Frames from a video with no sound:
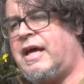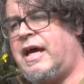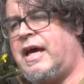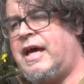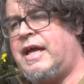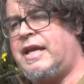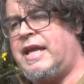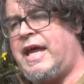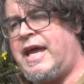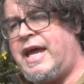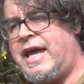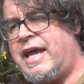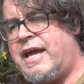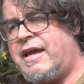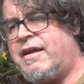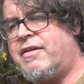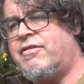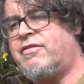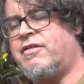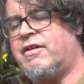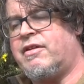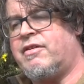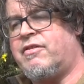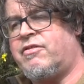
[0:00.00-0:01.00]
and
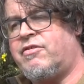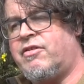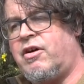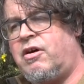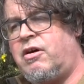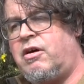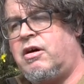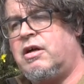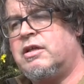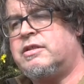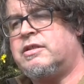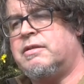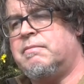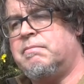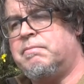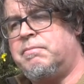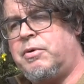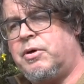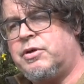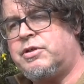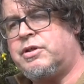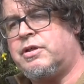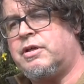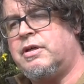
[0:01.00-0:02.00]
eggs and salt and
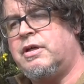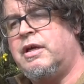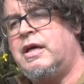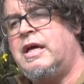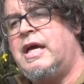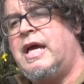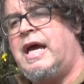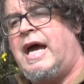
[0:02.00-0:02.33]
butter